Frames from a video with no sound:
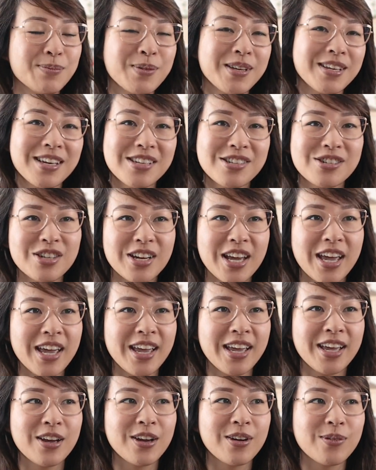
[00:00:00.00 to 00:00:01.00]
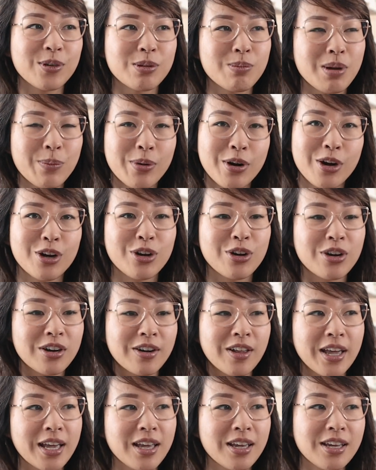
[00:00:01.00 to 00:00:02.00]
spent yesterday with my partner
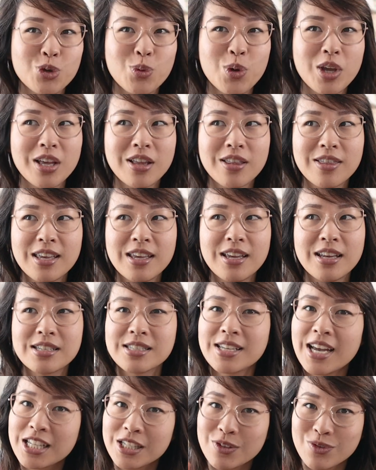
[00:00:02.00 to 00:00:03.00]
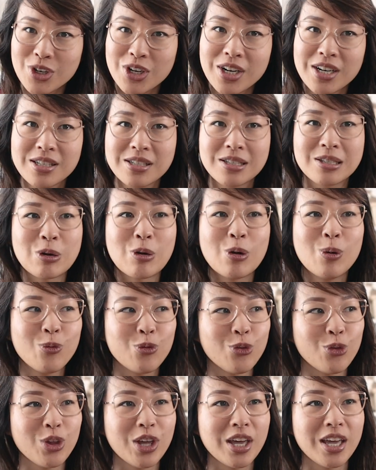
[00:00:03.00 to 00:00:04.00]
doing the designs for it to
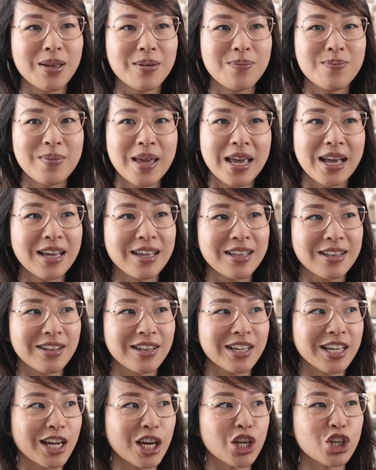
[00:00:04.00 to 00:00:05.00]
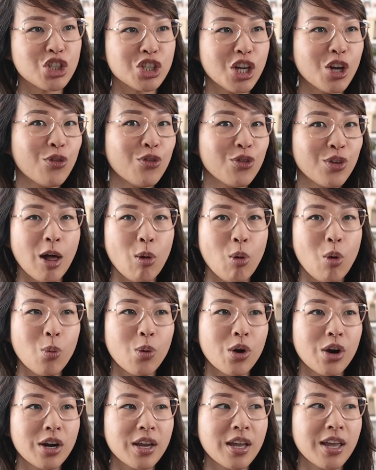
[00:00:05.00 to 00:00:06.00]
hopefully make a shelf that will
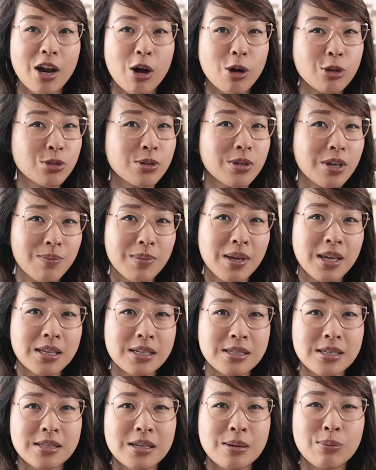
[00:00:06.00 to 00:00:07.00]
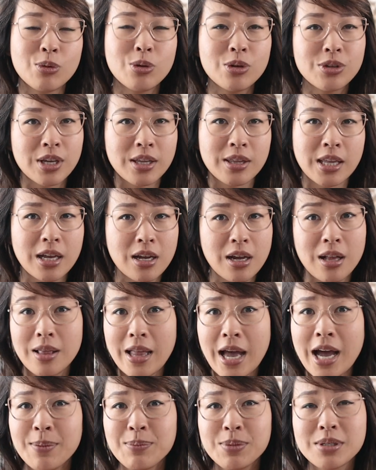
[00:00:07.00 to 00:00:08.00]
work and also can be disassembled and
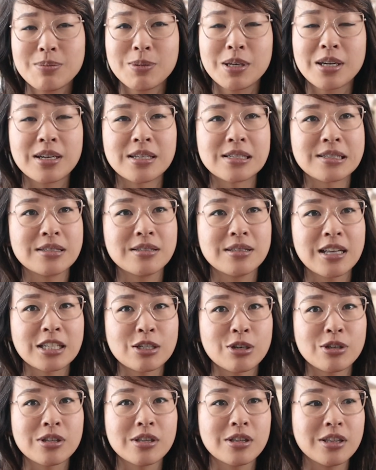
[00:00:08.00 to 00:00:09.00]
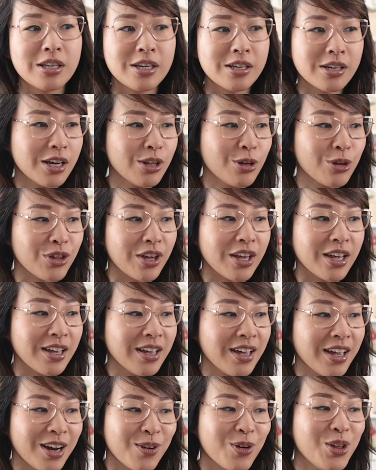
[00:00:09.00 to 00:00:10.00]
collapsed, because that's all the other
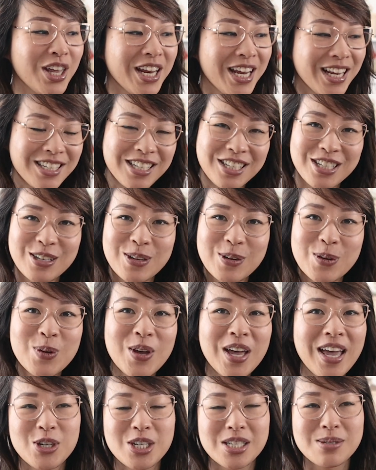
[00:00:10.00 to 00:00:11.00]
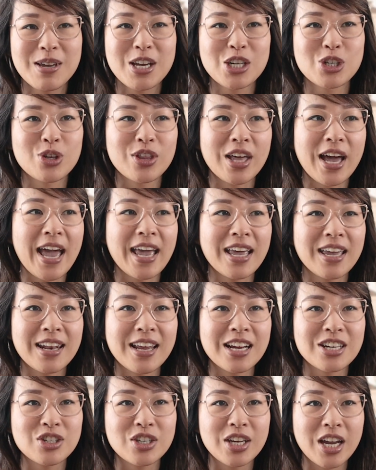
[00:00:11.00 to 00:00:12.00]
thing I really need to do, which is make sure that I can
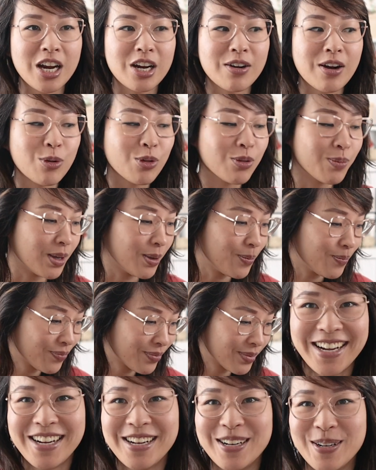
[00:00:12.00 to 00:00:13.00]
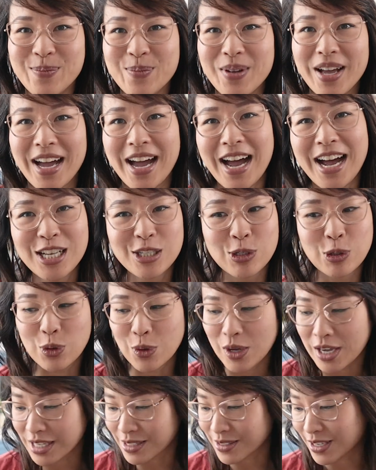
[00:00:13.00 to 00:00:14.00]
actually carry it around with me. As
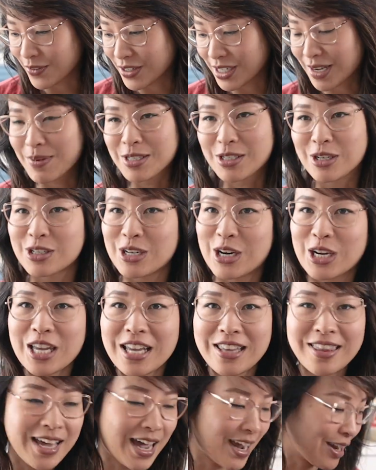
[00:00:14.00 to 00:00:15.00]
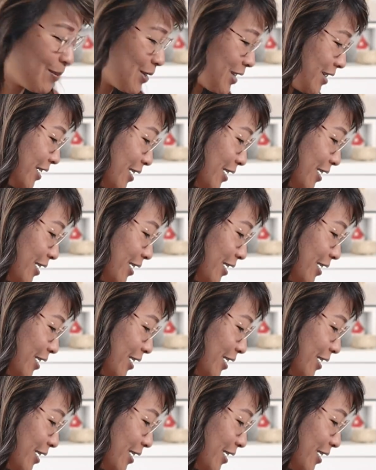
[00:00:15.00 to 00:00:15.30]
always, every time I start talking, the cat comes in